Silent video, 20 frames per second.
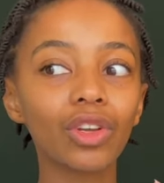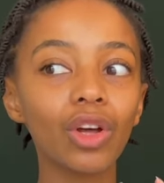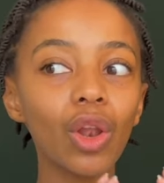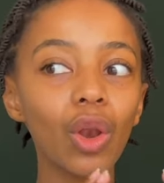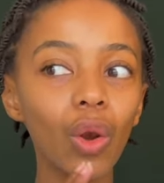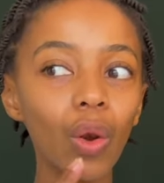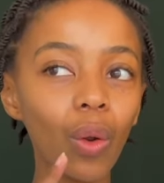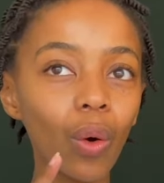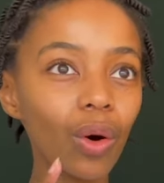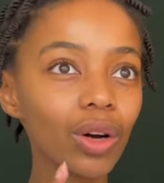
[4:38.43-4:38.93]

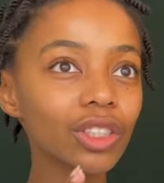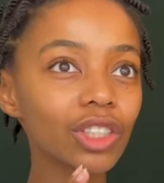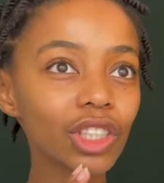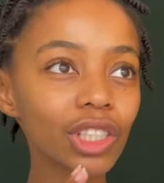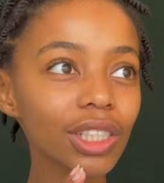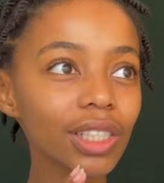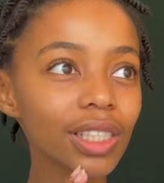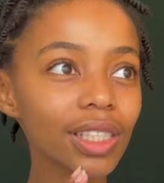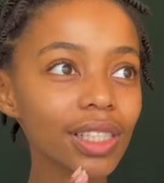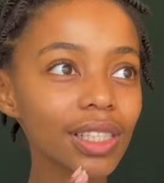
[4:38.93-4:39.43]

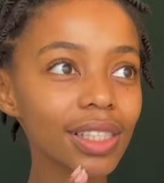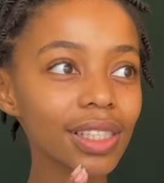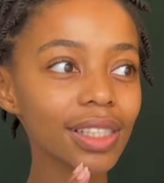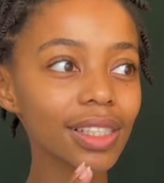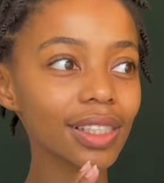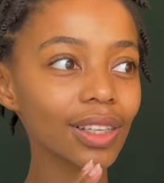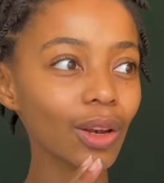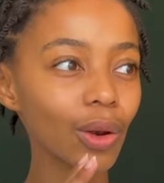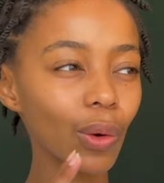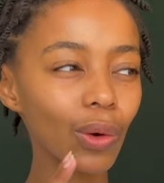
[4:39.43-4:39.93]

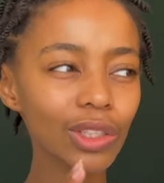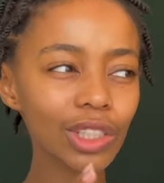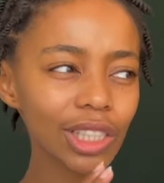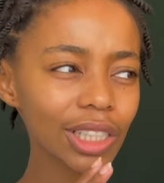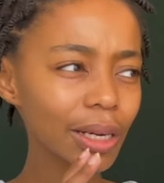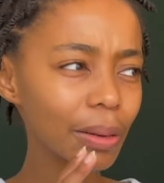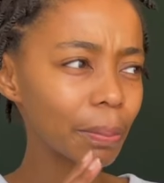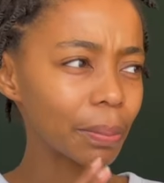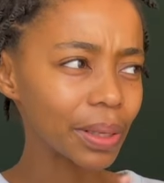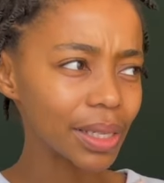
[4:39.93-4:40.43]

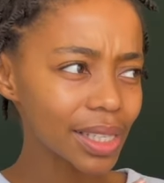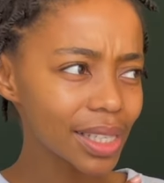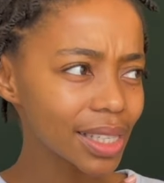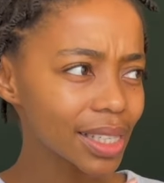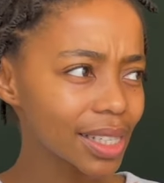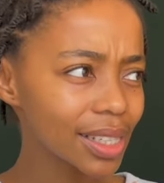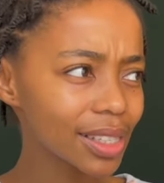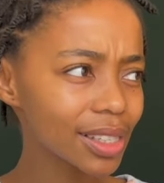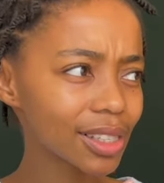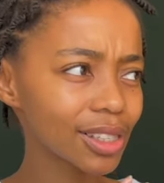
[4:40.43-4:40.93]
launching a
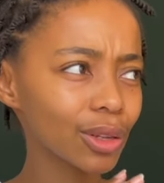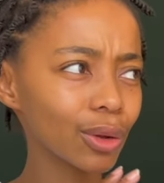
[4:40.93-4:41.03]
business,